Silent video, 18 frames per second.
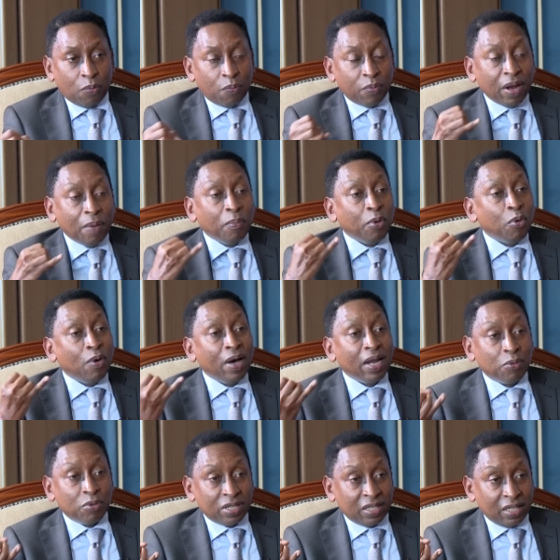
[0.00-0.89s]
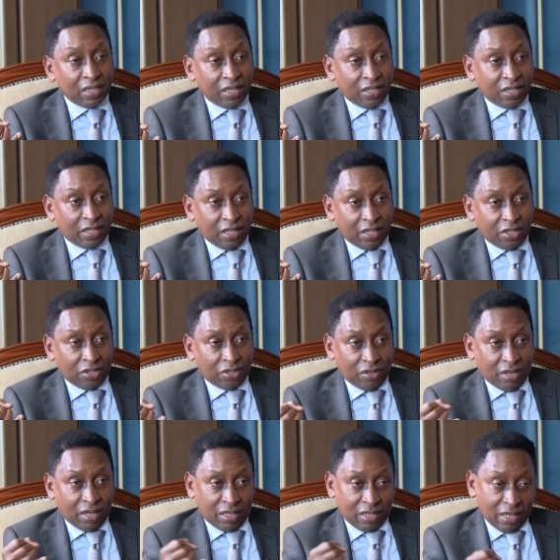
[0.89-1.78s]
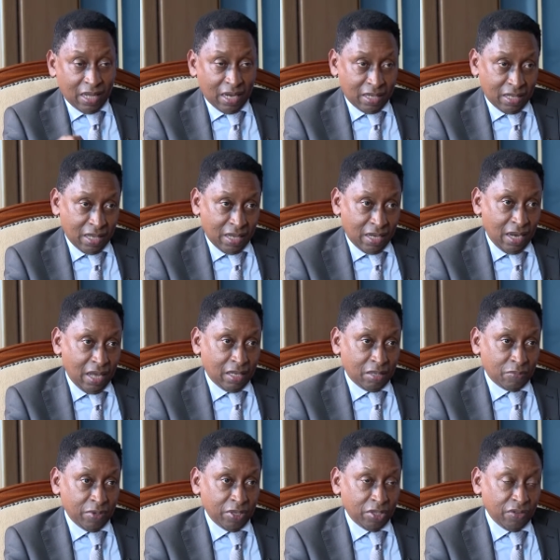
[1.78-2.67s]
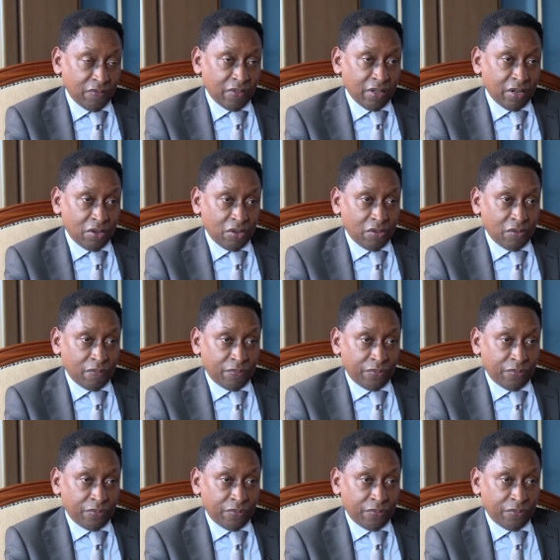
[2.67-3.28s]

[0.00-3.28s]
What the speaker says: Number one was legislation, and that's the enactment of the law.